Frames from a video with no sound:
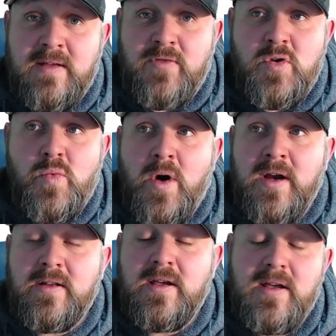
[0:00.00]
If you
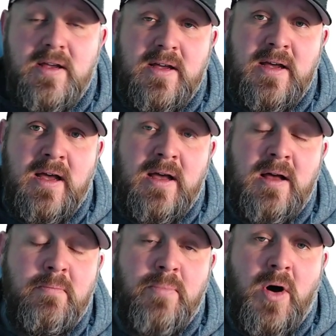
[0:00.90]
want
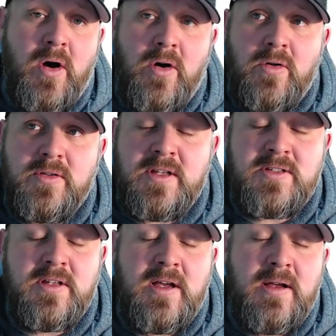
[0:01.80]
a
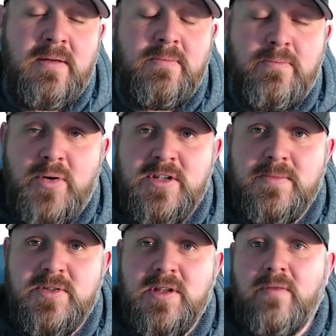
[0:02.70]

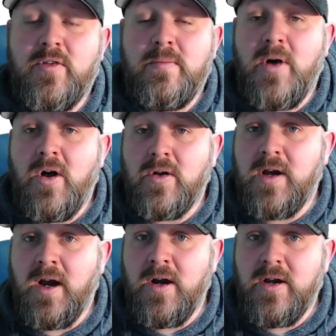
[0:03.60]
Prism Silver ball
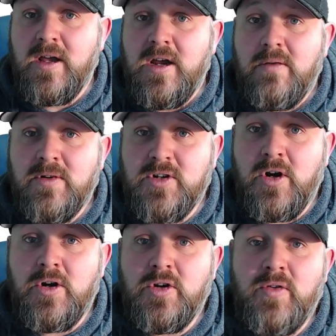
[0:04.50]
card,
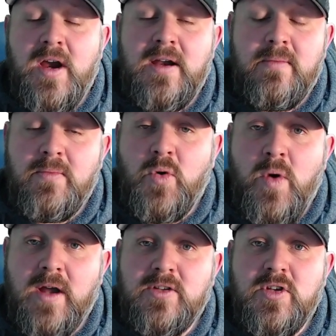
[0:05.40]
return graded
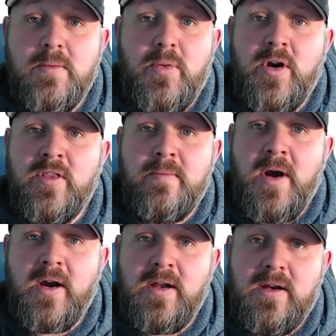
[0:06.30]
quick so you can put it on the
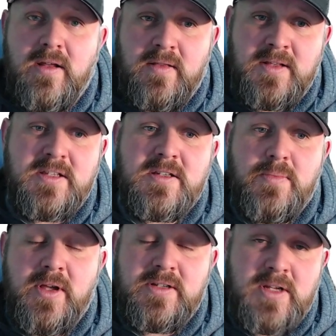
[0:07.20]
market, this is the
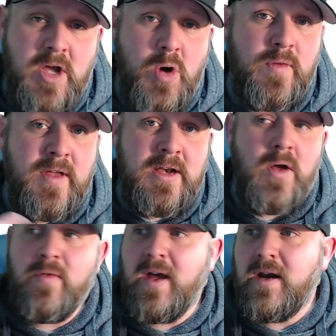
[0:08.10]
place to go, and they
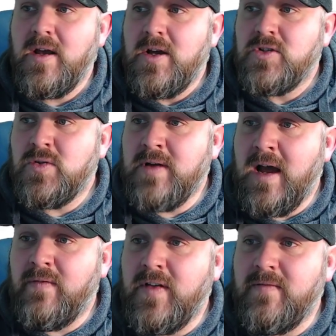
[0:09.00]
know that. So
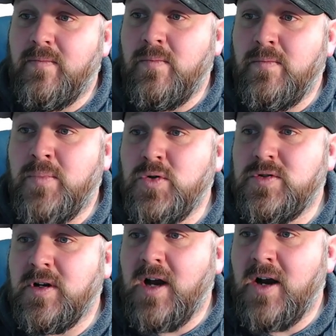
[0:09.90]
now they've
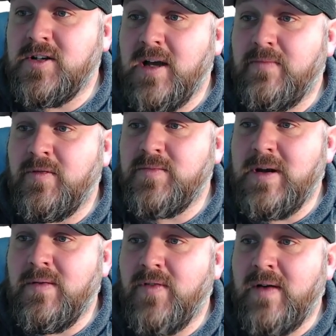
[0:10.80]
boosted the cards up from
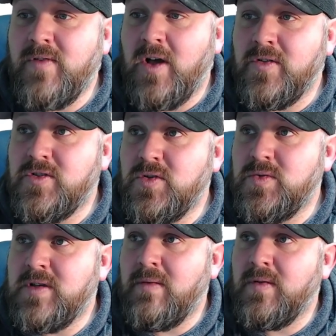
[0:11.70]
$75 to
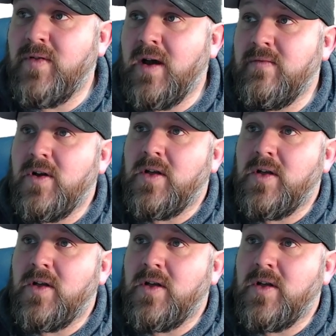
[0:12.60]
$75.